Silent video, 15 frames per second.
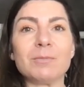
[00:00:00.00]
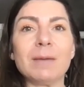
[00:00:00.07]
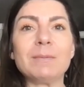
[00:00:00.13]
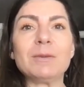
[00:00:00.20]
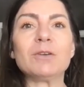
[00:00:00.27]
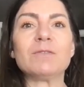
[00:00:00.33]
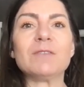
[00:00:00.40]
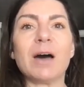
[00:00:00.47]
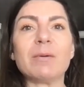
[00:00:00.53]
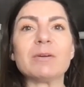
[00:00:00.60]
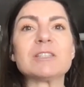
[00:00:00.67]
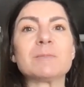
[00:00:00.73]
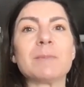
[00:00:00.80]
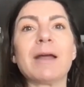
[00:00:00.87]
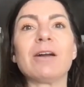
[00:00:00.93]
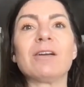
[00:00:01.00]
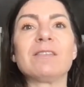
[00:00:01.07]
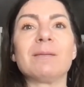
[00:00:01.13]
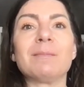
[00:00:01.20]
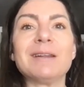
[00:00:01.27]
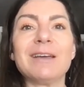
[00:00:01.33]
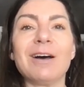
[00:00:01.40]
Maybe you've now inspired
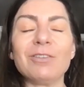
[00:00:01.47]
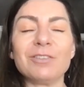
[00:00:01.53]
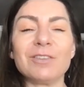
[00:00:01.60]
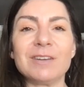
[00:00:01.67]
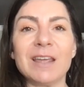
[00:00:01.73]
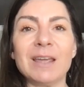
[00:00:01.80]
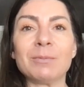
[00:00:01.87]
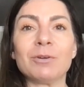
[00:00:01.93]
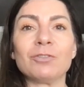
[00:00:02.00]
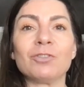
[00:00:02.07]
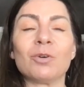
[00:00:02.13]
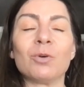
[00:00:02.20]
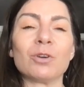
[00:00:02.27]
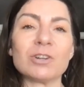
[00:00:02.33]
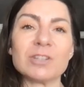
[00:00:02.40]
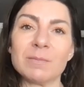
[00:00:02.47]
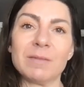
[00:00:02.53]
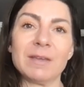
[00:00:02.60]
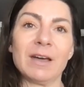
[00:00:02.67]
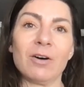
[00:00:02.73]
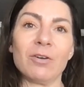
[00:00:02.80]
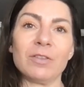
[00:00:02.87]
somebody else at the table to order
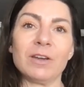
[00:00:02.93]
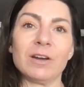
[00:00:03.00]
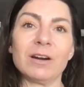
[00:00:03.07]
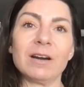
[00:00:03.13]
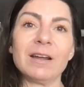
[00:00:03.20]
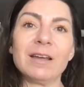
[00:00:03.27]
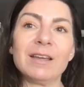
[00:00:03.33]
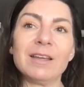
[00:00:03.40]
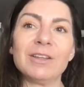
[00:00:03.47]
something healthier,